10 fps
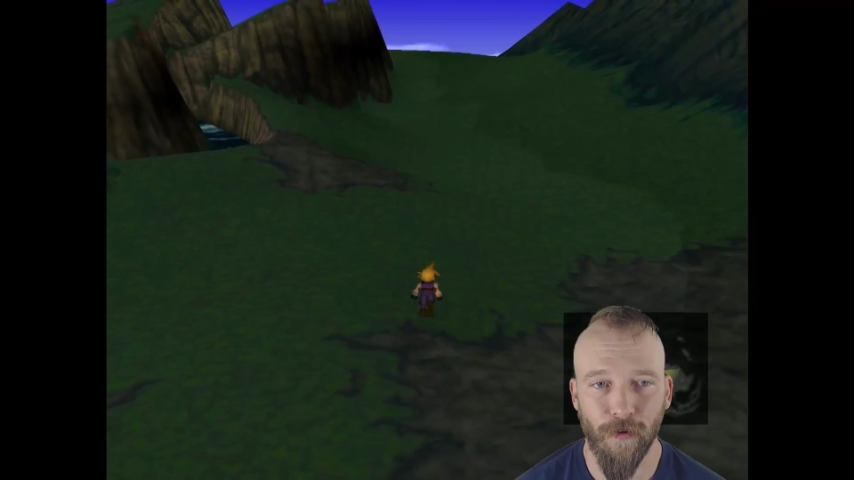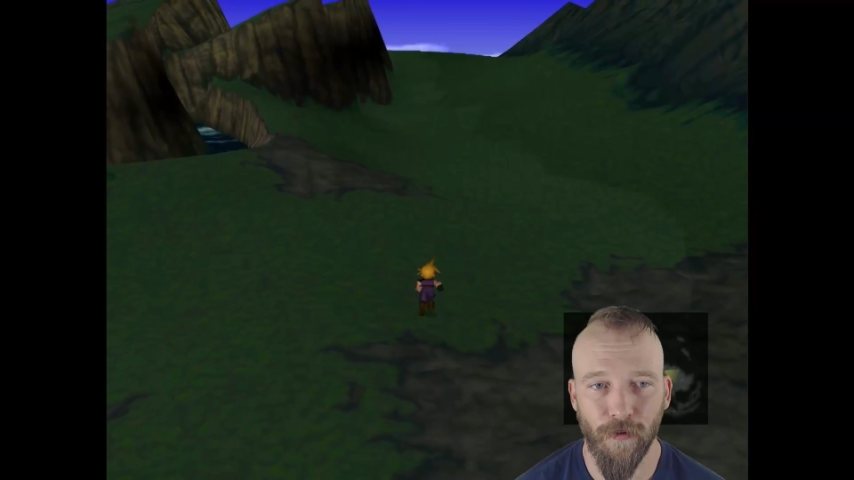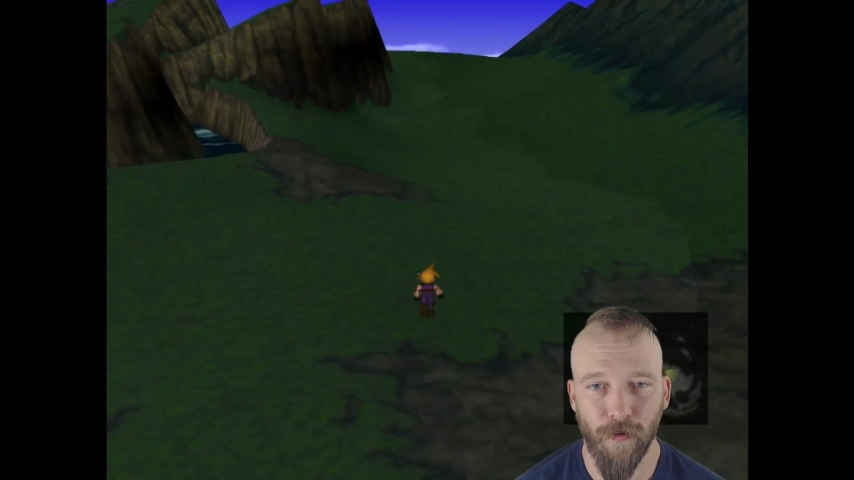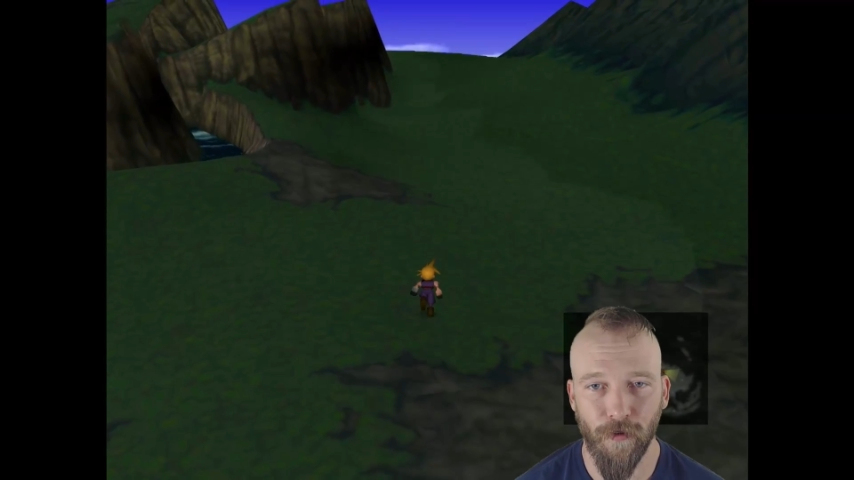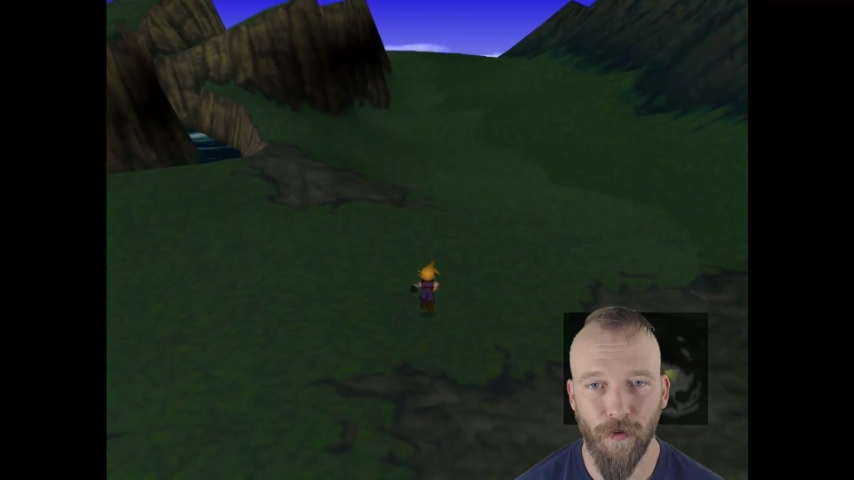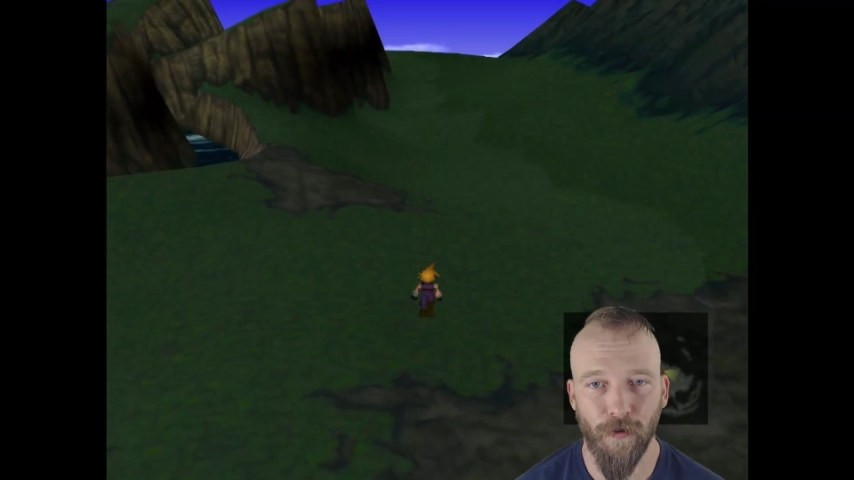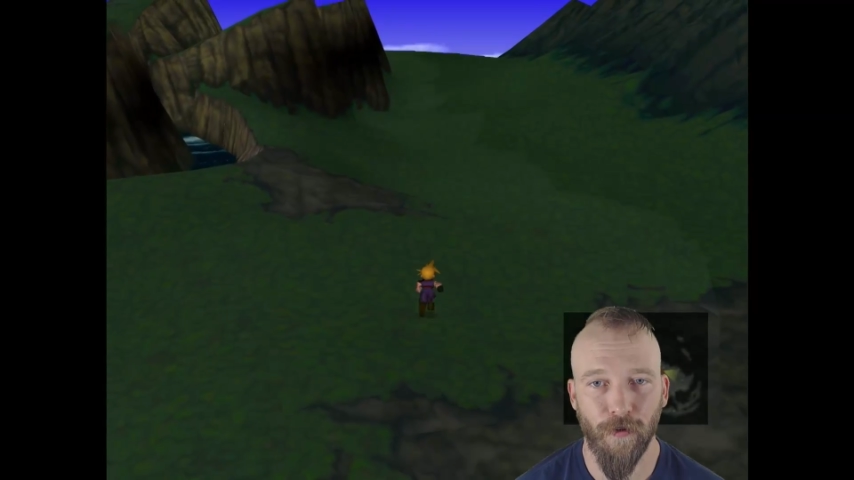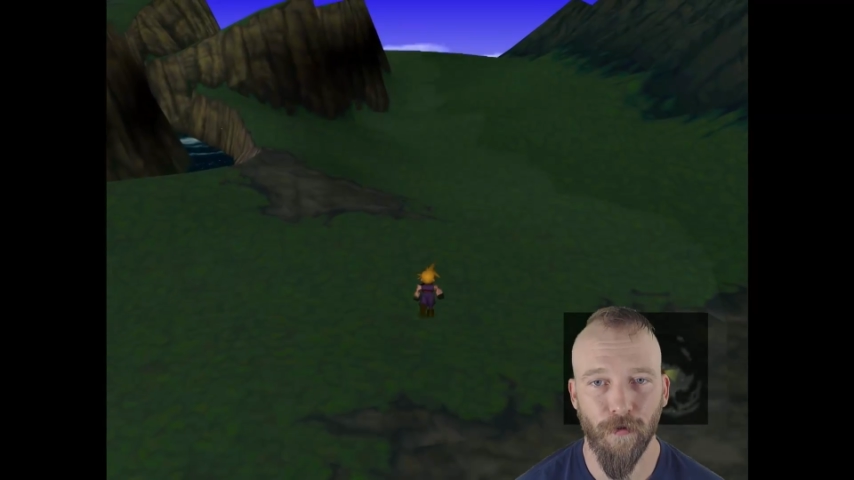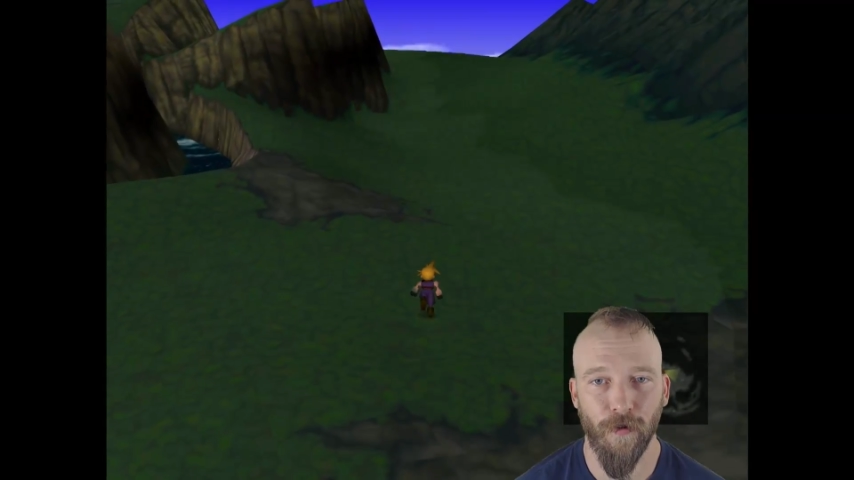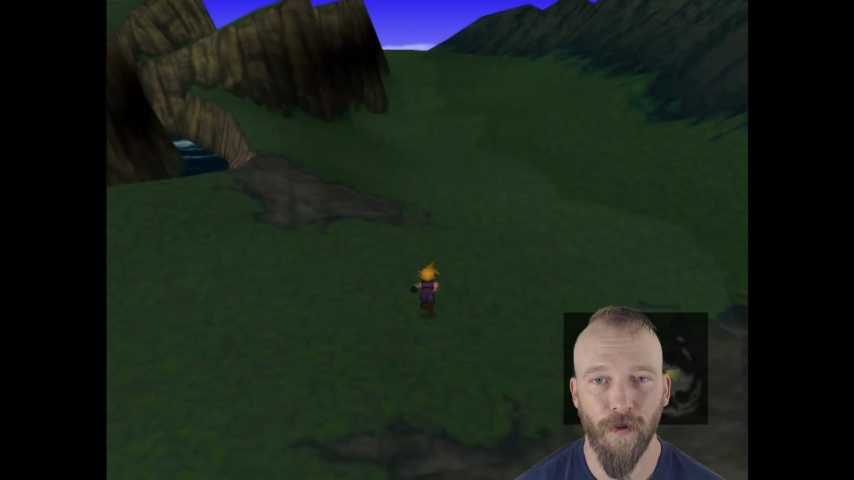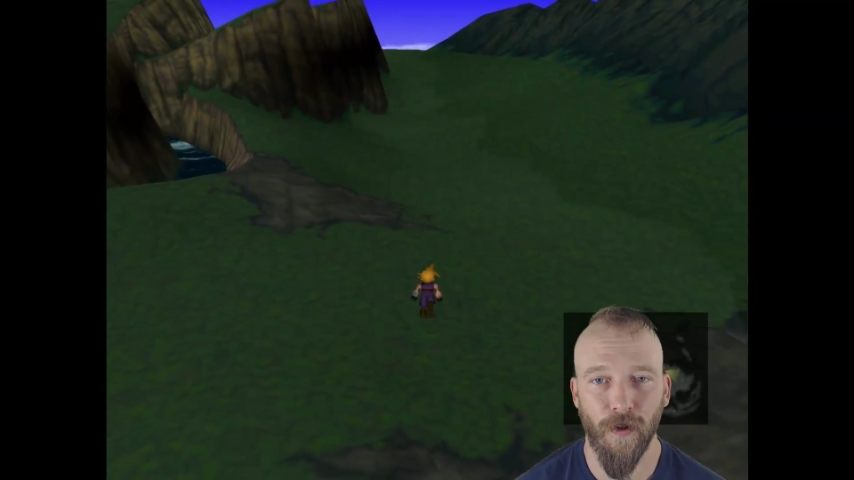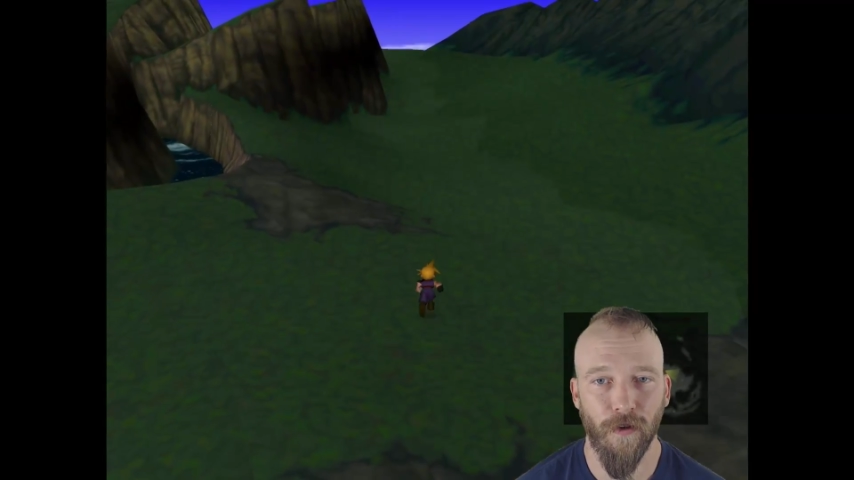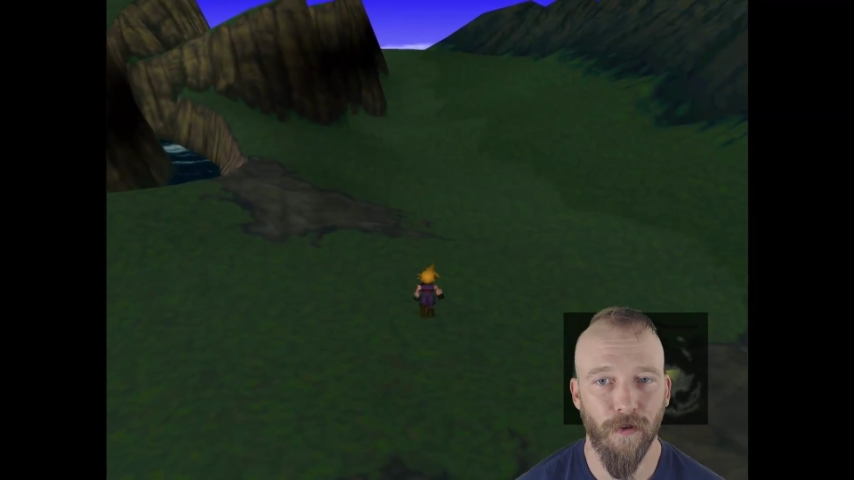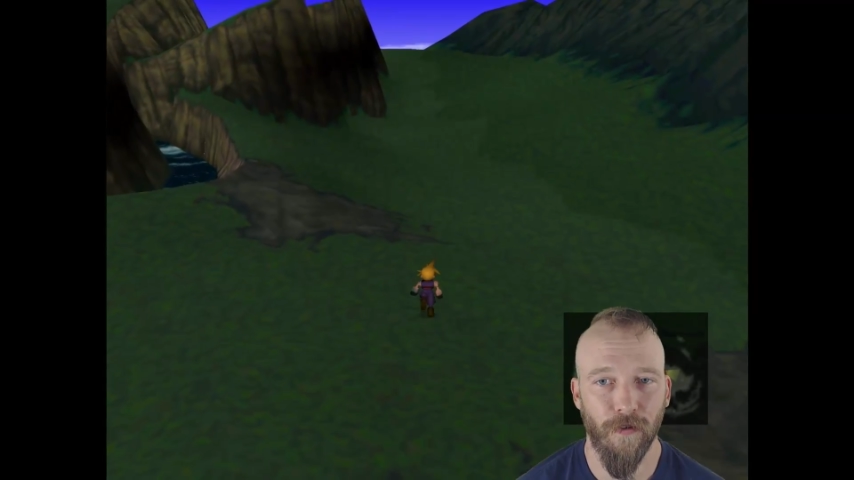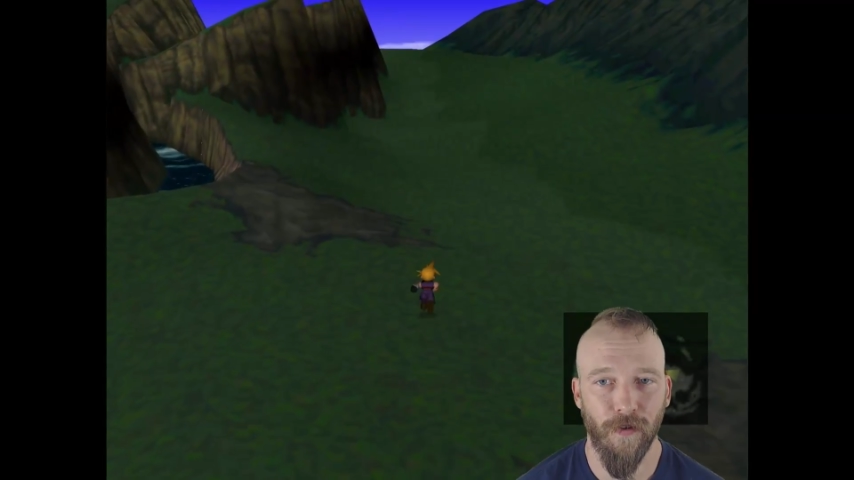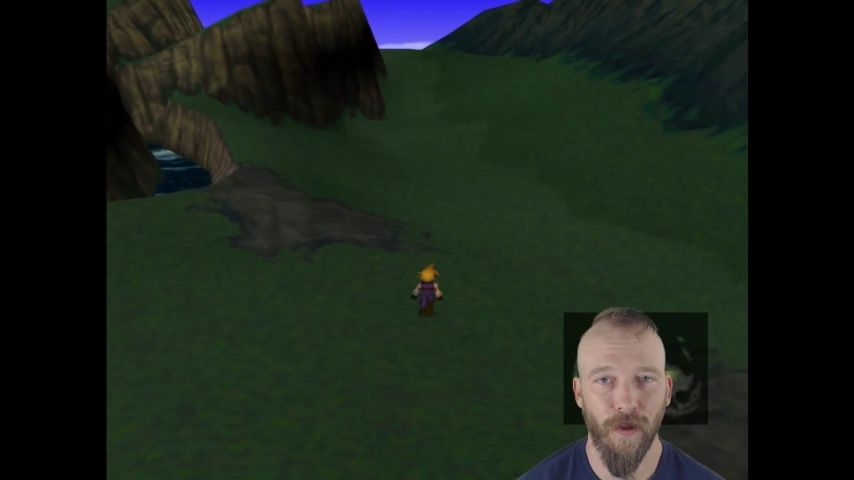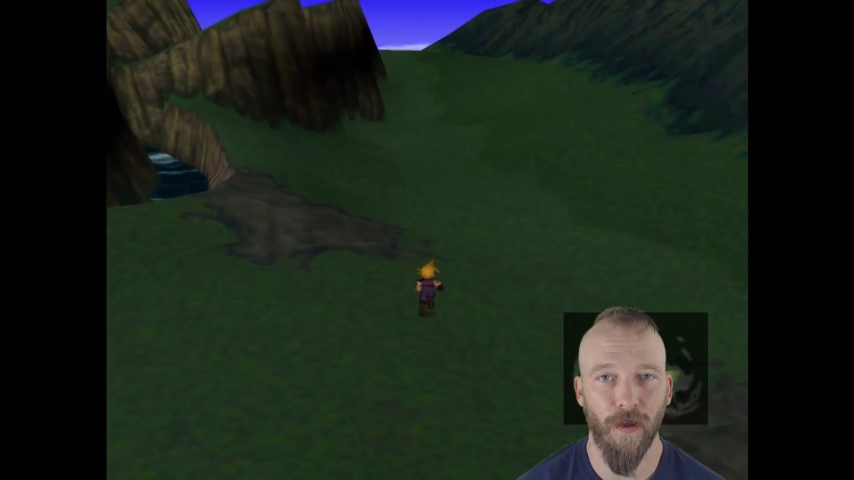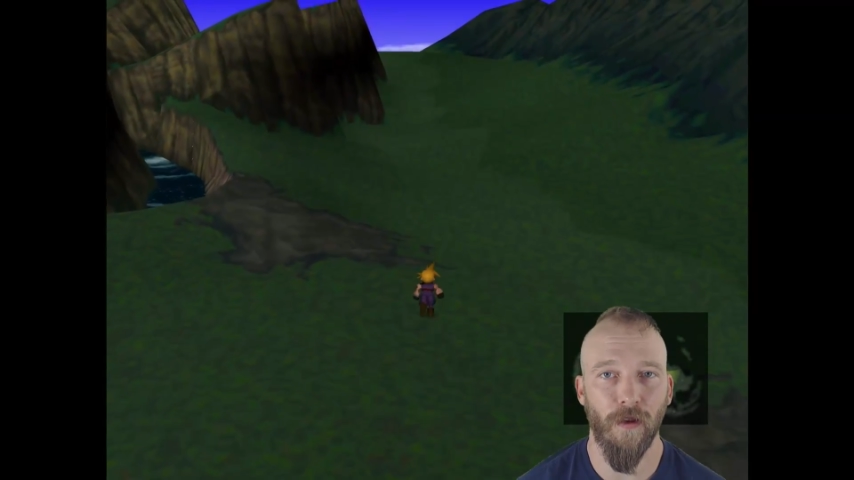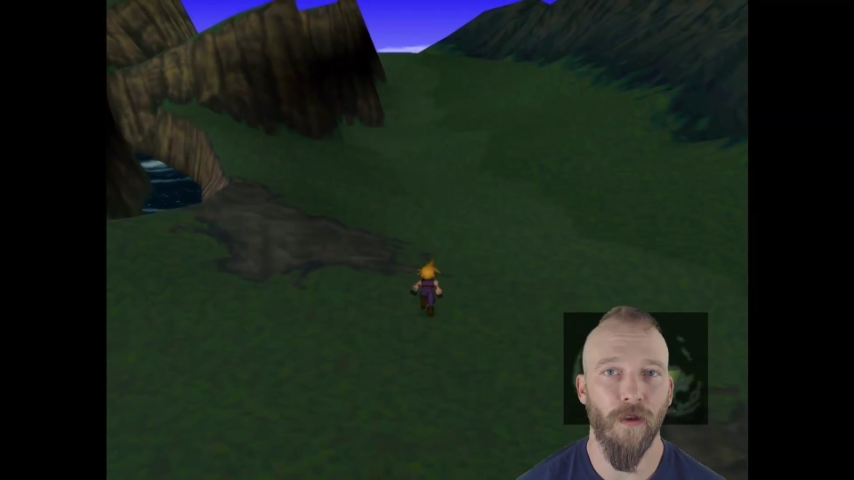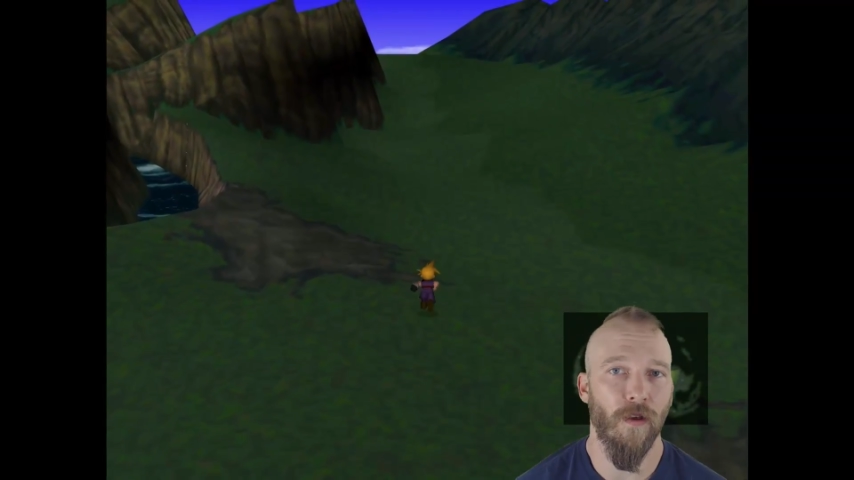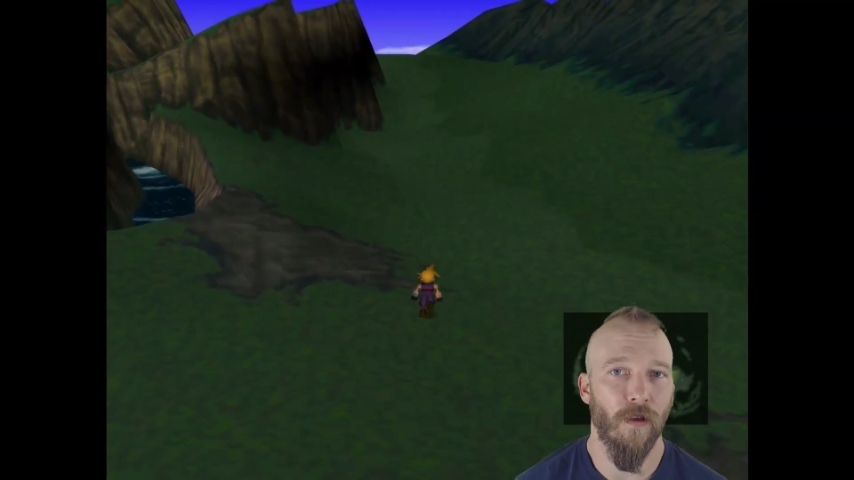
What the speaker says: just so that you could really understand